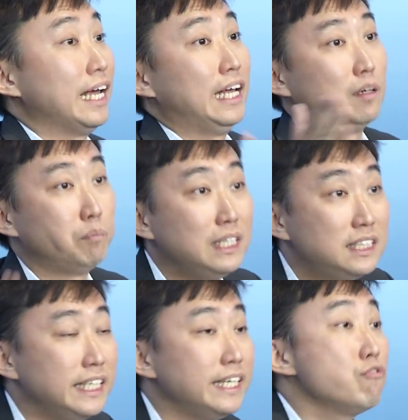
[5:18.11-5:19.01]
in the
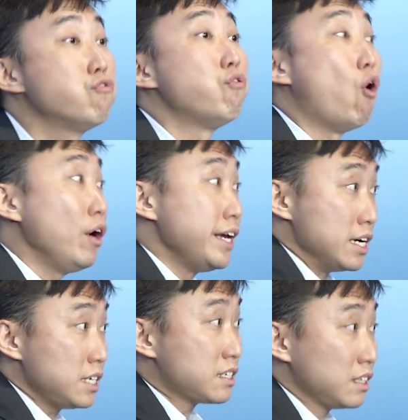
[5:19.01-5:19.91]
preceding 4
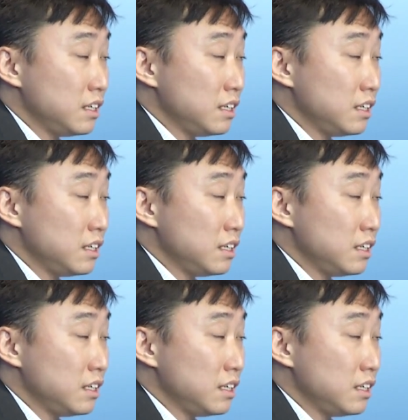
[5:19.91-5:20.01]
years